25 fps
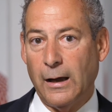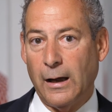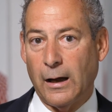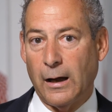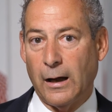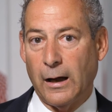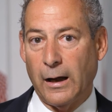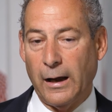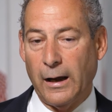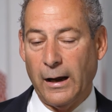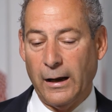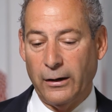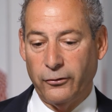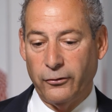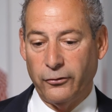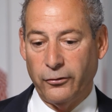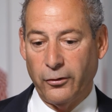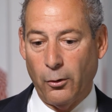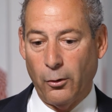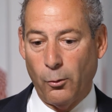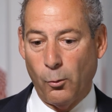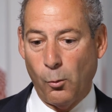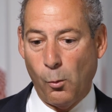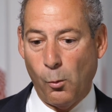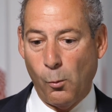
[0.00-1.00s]
Uh, and
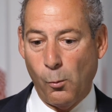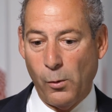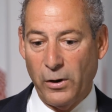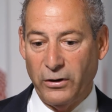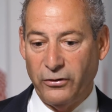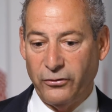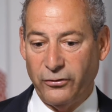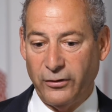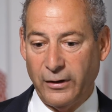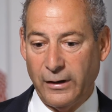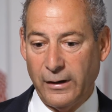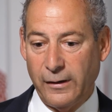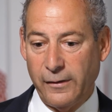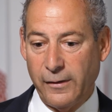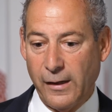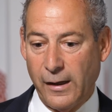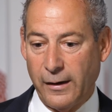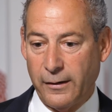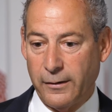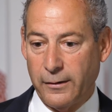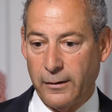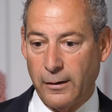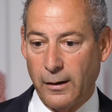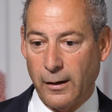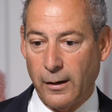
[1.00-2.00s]
so we see
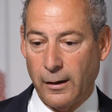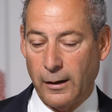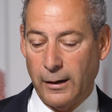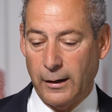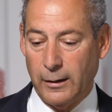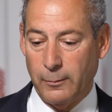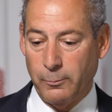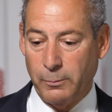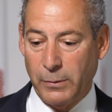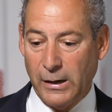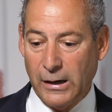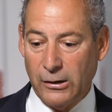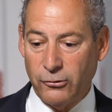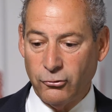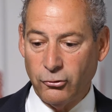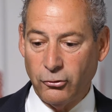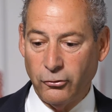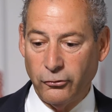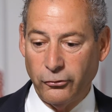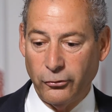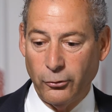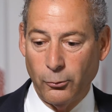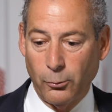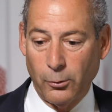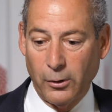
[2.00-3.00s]
that uh, in
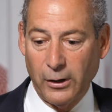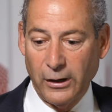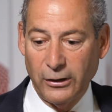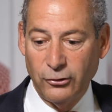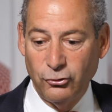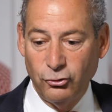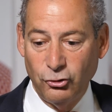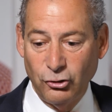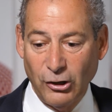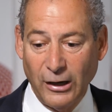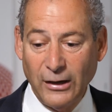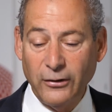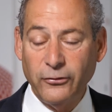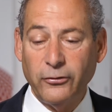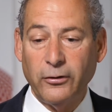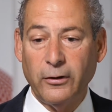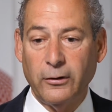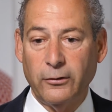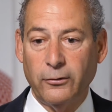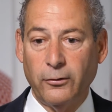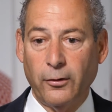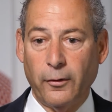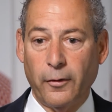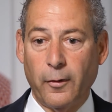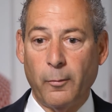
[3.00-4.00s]
patients who are
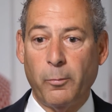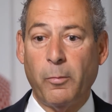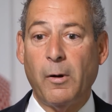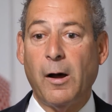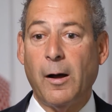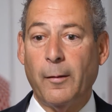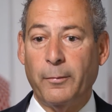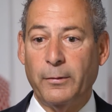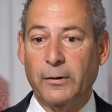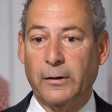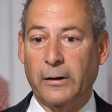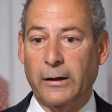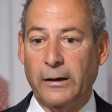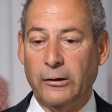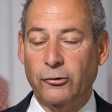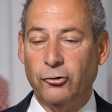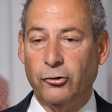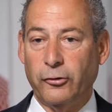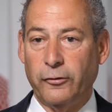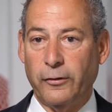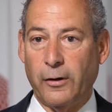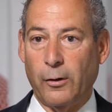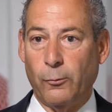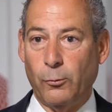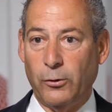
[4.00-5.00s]
adjacent to the
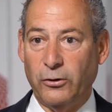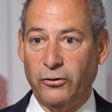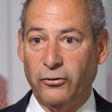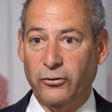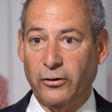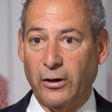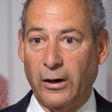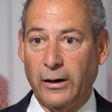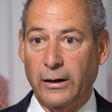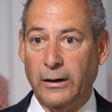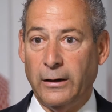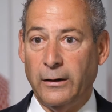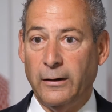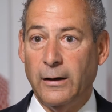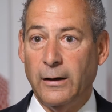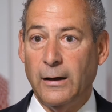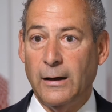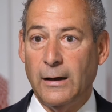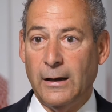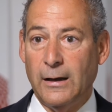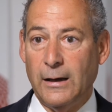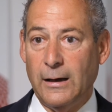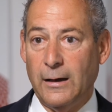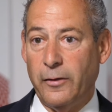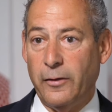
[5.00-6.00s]
population that we studied
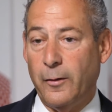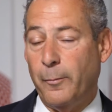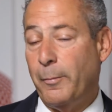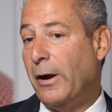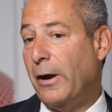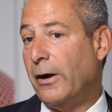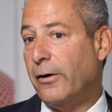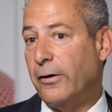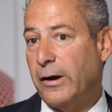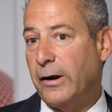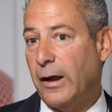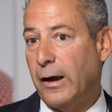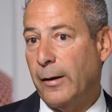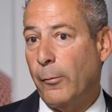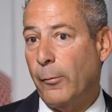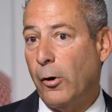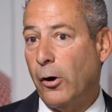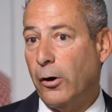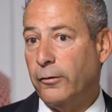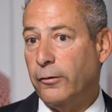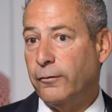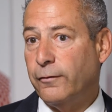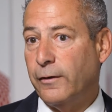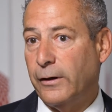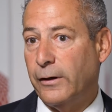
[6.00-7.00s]
in the paradigm
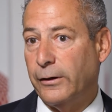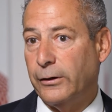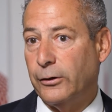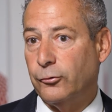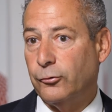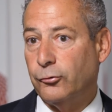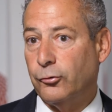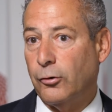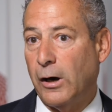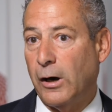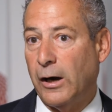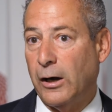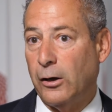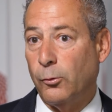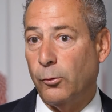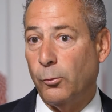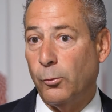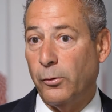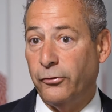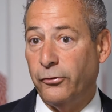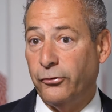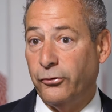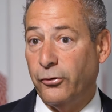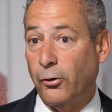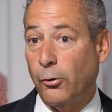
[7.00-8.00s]
heart failure trial
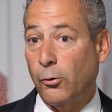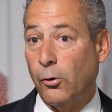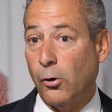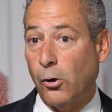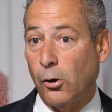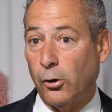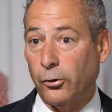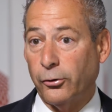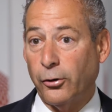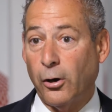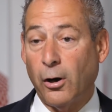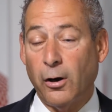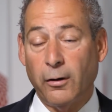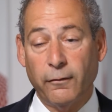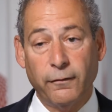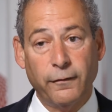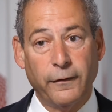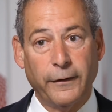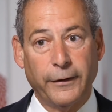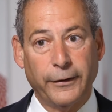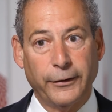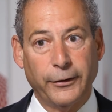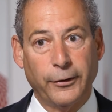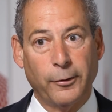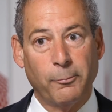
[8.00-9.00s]
with so-called heart
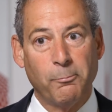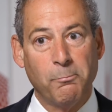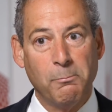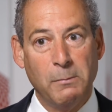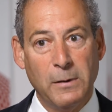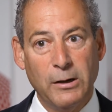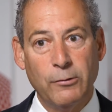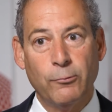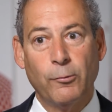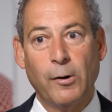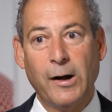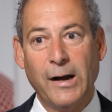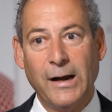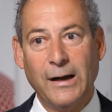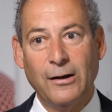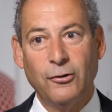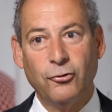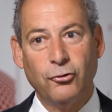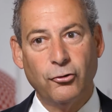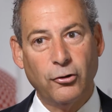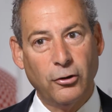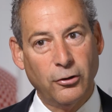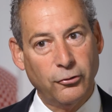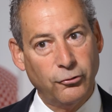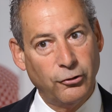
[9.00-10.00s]
failure
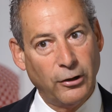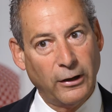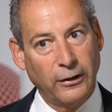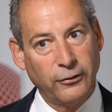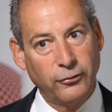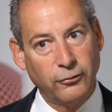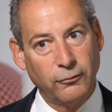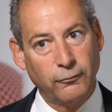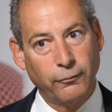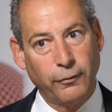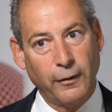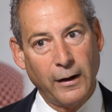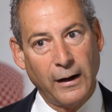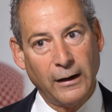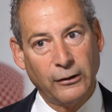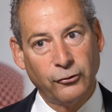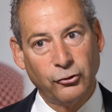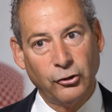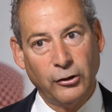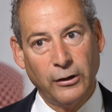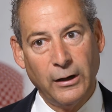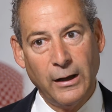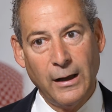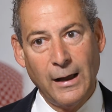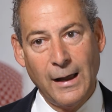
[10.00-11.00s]
mid-range ejection
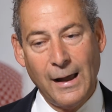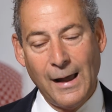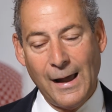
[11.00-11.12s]
fraction